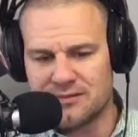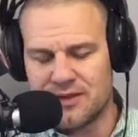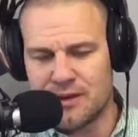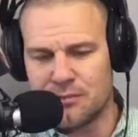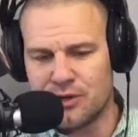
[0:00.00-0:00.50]
of
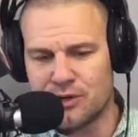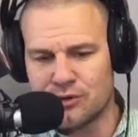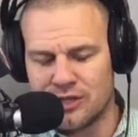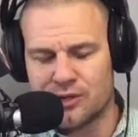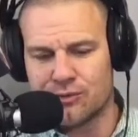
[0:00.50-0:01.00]
them, but you're
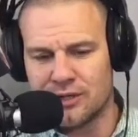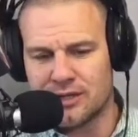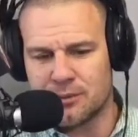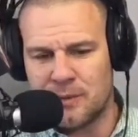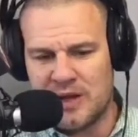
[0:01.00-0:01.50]
literally
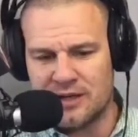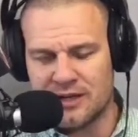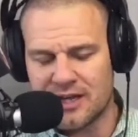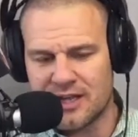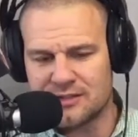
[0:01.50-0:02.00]
competing
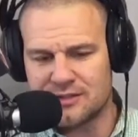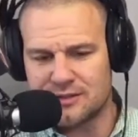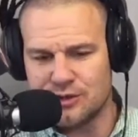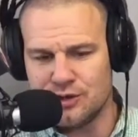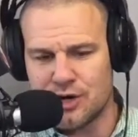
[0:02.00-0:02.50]
against
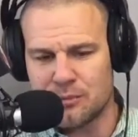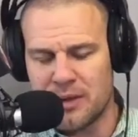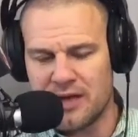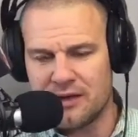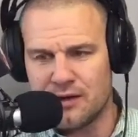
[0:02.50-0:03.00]
young
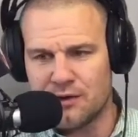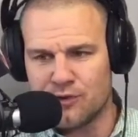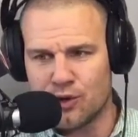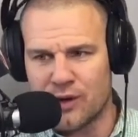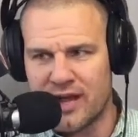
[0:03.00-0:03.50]
men of
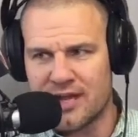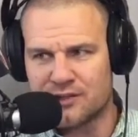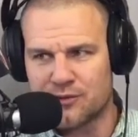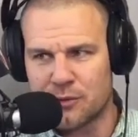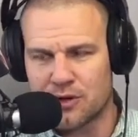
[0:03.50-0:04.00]
your age
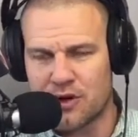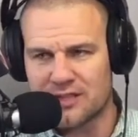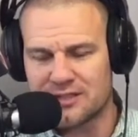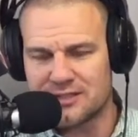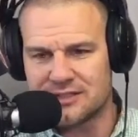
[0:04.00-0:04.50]
from
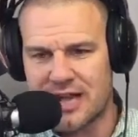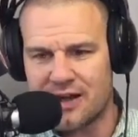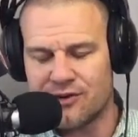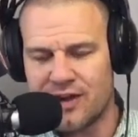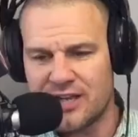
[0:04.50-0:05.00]
across an
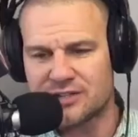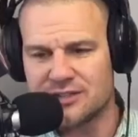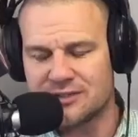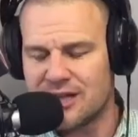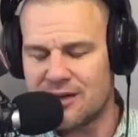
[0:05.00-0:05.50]
entire
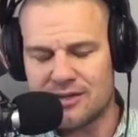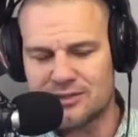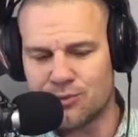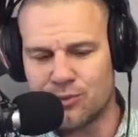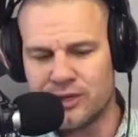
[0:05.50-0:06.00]
nation. So that's
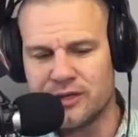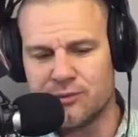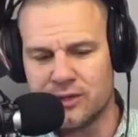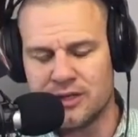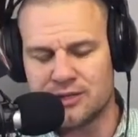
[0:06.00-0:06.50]
a really,
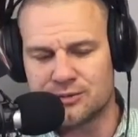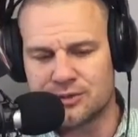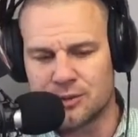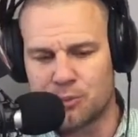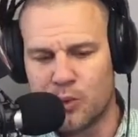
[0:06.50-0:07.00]
really
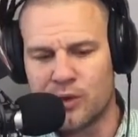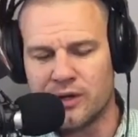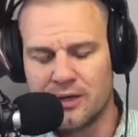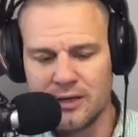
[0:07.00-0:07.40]
interesting point.